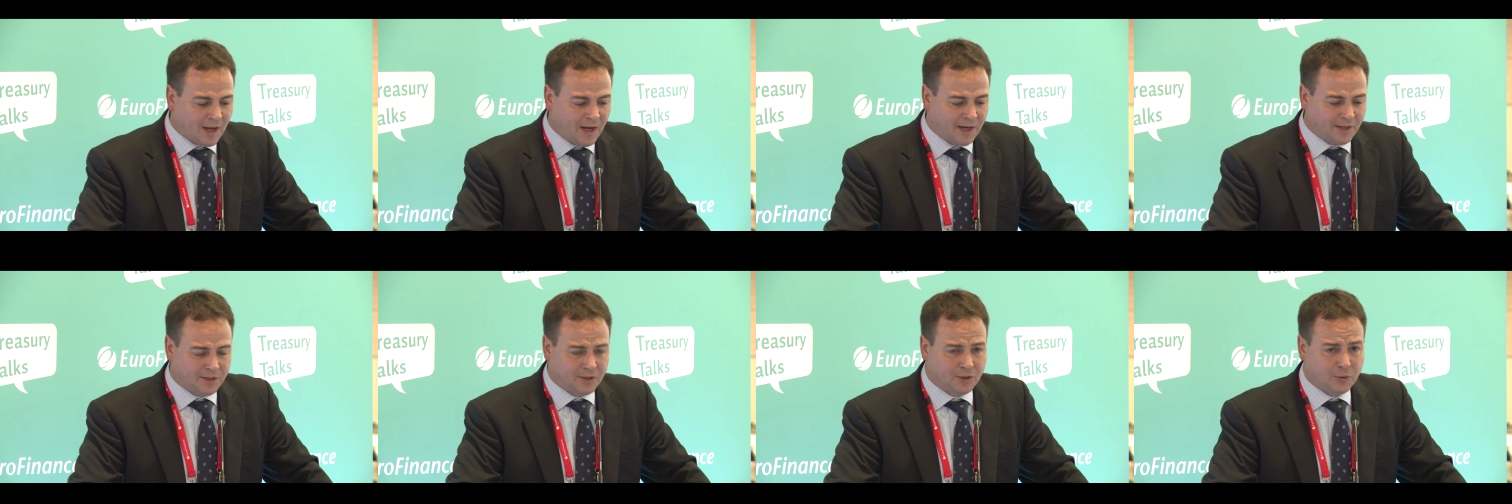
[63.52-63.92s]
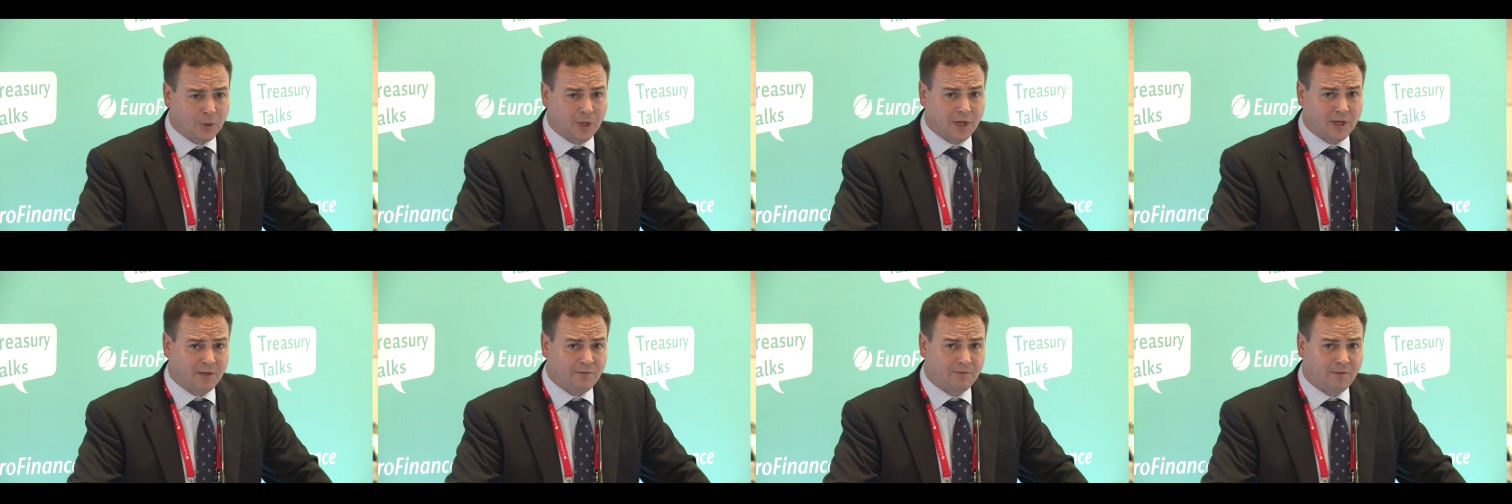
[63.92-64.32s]

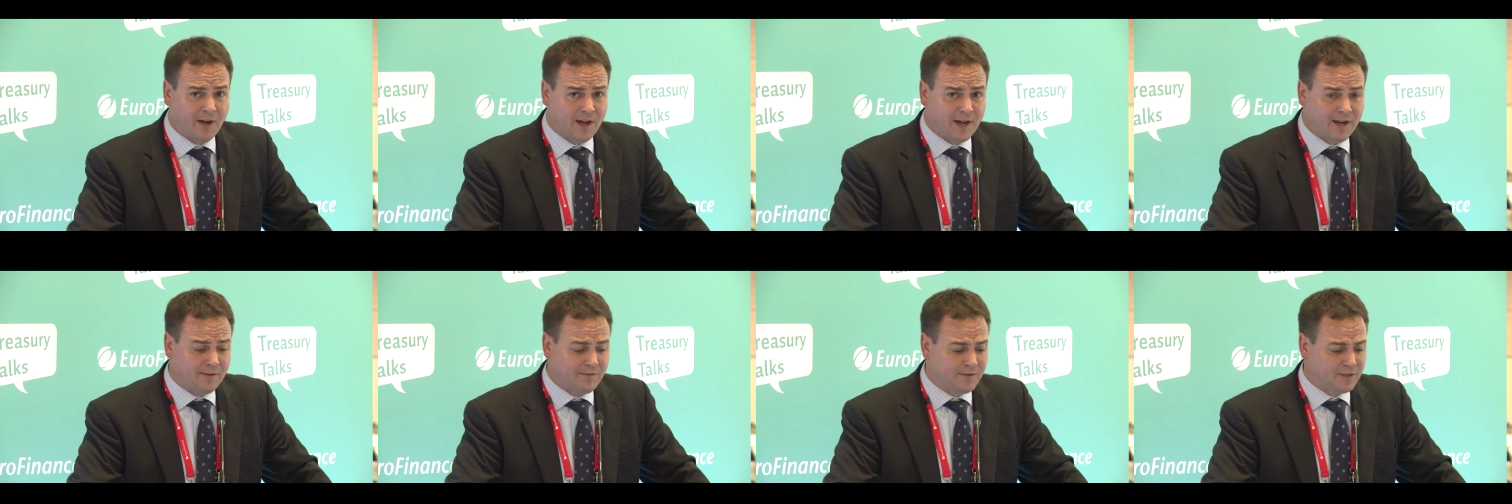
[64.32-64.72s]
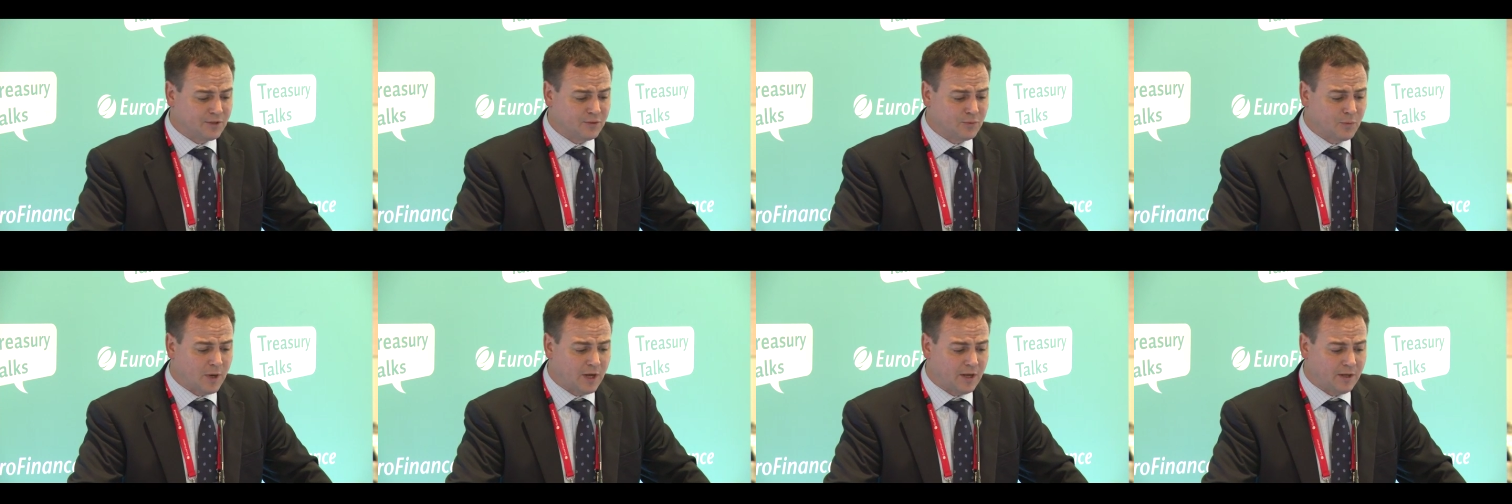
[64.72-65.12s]
385,
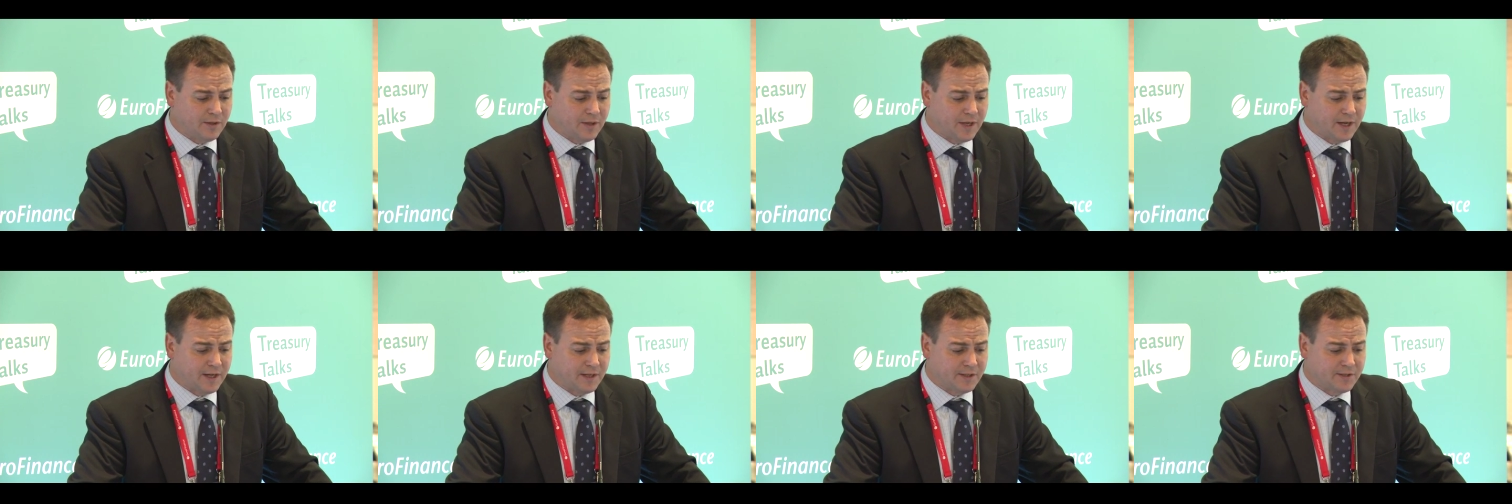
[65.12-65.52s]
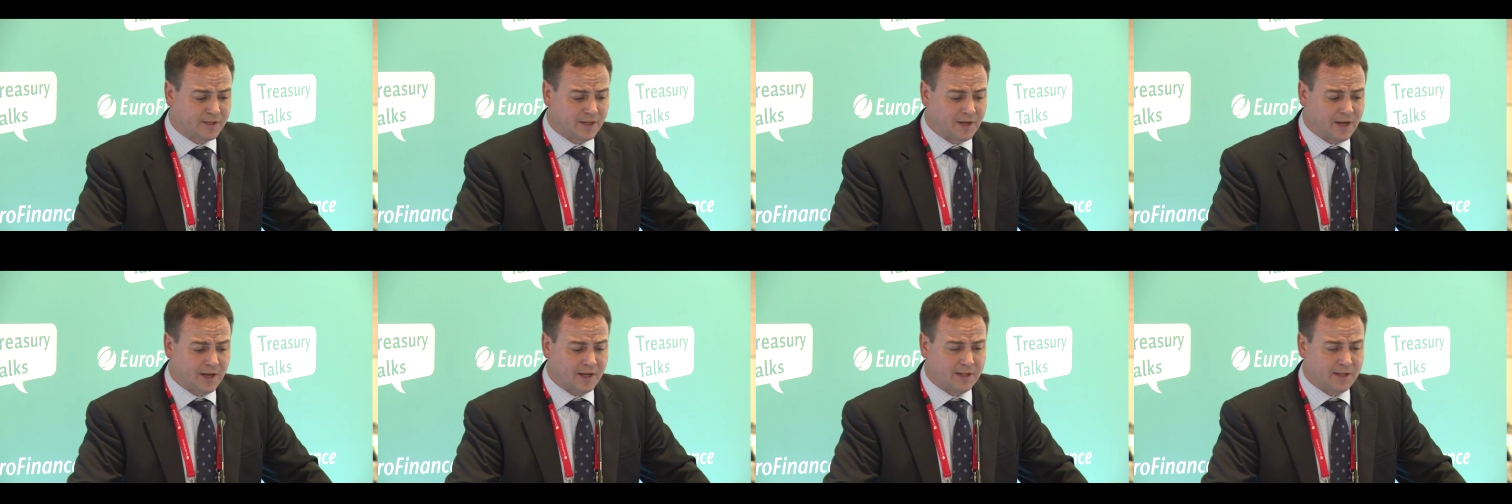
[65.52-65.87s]
as well as